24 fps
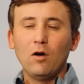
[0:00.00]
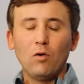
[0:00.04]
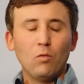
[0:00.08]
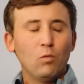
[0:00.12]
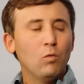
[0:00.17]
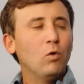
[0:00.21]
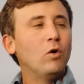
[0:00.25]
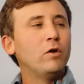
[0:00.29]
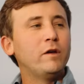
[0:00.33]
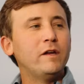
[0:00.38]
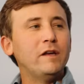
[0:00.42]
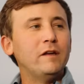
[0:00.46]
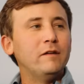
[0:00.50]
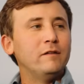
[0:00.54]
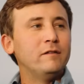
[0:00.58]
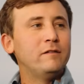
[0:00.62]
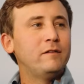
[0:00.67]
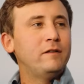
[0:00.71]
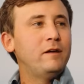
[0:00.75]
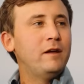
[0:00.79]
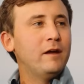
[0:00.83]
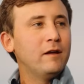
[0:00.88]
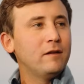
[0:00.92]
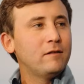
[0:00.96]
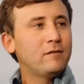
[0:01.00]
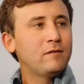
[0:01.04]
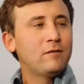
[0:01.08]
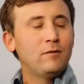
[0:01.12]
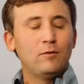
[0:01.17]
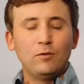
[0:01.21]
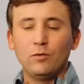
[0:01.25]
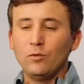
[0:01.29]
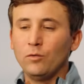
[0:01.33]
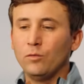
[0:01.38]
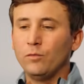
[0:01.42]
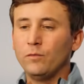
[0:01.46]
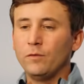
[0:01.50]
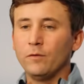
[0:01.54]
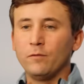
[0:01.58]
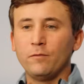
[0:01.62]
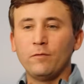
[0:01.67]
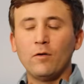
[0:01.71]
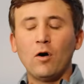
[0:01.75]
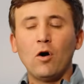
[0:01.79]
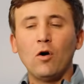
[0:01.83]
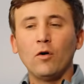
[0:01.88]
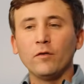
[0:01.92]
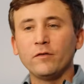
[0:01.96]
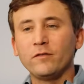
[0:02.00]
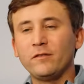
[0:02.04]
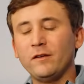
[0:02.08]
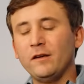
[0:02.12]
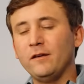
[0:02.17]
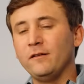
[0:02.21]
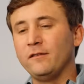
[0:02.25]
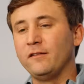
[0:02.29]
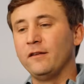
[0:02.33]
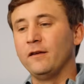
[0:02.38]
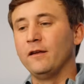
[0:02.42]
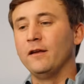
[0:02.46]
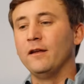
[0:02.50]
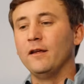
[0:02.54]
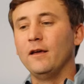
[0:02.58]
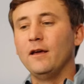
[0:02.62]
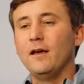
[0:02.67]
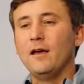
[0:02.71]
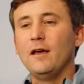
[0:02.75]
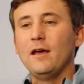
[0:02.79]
rookies get to the fall season,